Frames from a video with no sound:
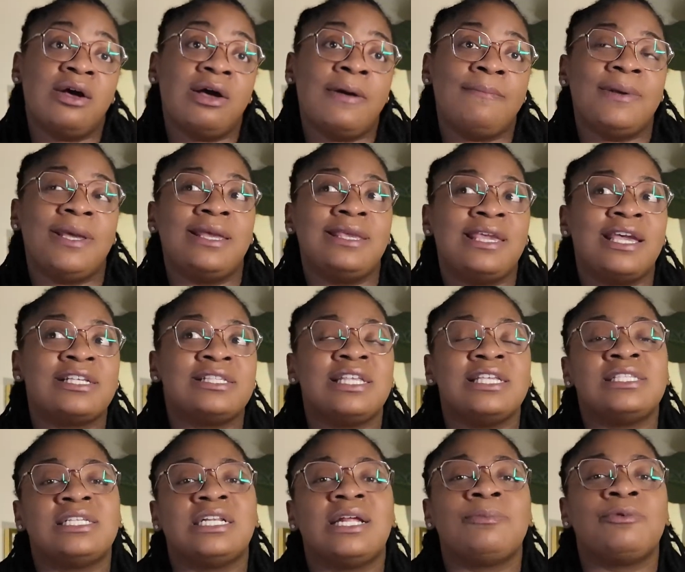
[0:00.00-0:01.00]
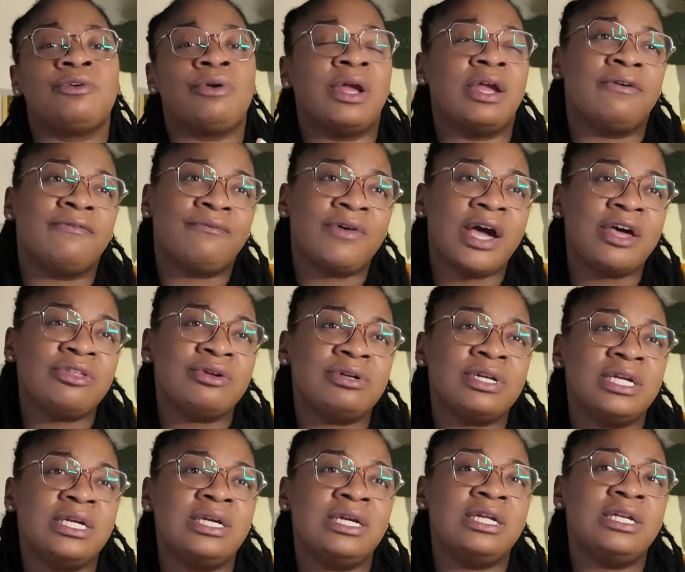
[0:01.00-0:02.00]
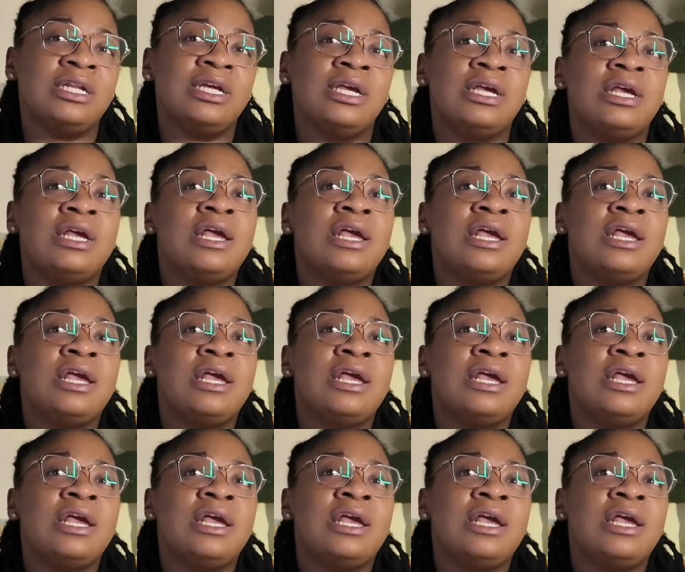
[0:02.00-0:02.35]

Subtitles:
I mean, yes, they said I'm grandfathered in,